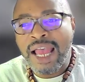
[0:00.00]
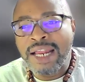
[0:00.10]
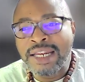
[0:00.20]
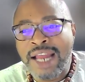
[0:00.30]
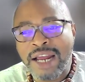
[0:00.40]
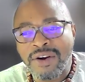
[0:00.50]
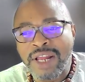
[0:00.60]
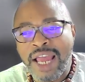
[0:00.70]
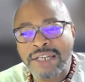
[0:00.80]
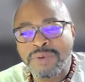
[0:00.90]
not
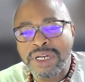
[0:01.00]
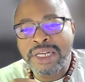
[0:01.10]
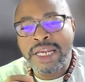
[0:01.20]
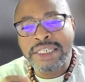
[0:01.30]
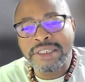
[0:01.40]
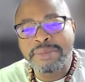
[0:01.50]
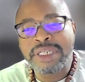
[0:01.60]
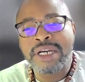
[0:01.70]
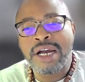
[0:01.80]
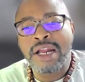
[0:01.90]
only ask what needs to be
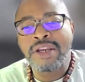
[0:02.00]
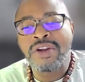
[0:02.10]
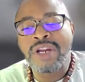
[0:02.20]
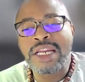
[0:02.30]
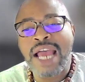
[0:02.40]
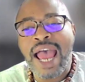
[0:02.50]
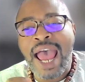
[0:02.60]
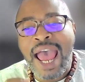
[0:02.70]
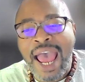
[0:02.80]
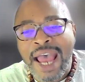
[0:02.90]
done, you need to
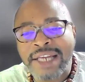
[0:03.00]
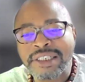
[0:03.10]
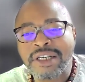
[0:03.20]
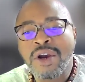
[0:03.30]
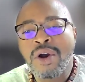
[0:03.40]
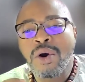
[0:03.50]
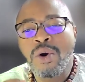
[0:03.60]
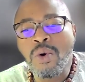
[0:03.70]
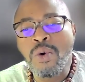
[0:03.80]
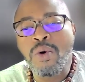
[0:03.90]
ask
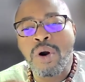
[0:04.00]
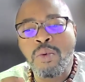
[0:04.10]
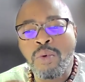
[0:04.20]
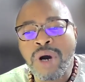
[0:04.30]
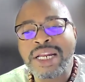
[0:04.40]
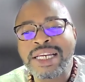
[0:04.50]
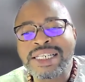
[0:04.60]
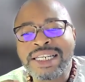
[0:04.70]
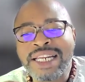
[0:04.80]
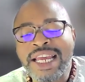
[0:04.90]
who or what is
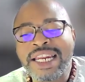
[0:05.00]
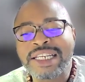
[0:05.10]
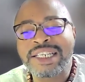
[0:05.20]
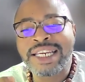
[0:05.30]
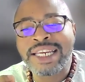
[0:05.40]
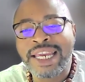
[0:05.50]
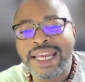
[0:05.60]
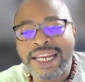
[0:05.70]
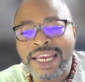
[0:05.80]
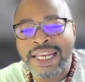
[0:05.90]
needed to
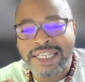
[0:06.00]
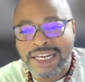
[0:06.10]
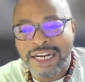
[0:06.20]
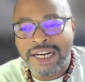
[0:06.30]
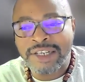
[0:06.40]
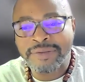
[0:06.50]
get it done,